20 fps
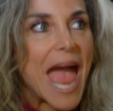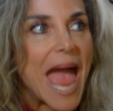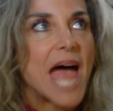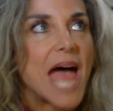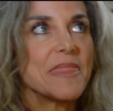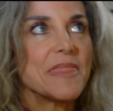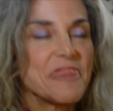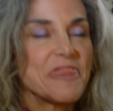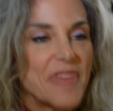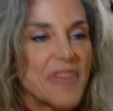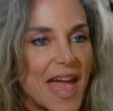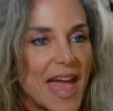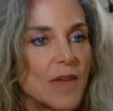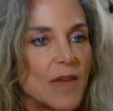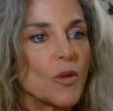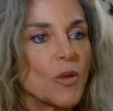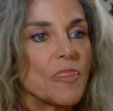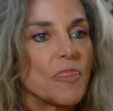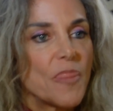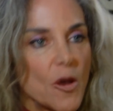And then
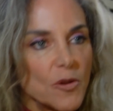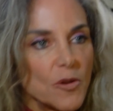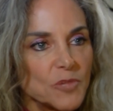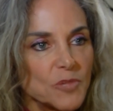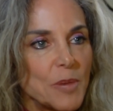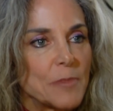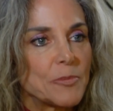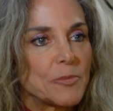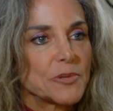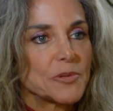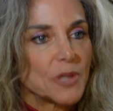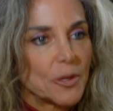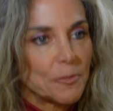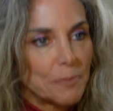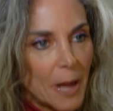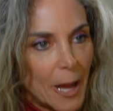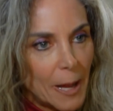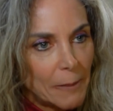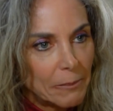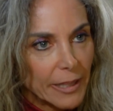when those papers are
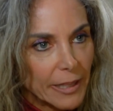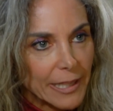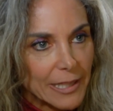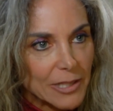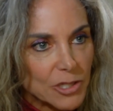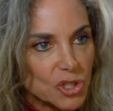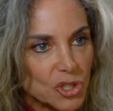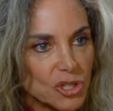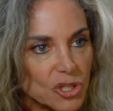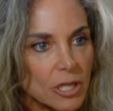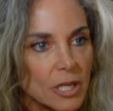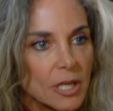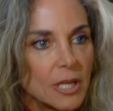published,